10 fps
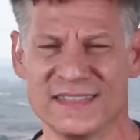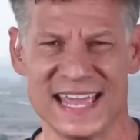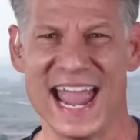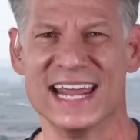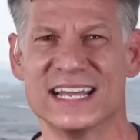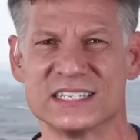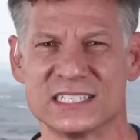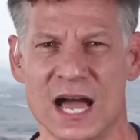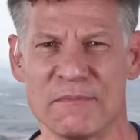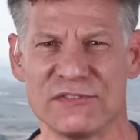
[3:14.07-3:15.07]
the aid has
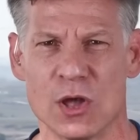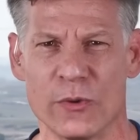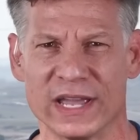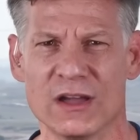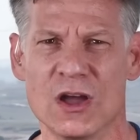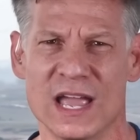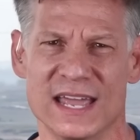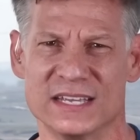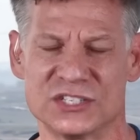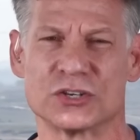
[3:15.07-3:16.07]
stopped flowing.
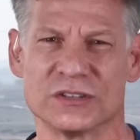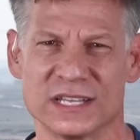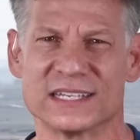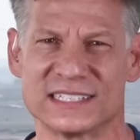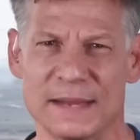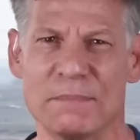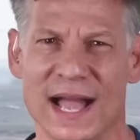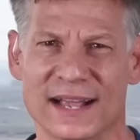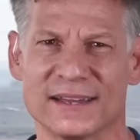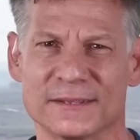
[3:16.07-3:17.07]
It is certainly a setback.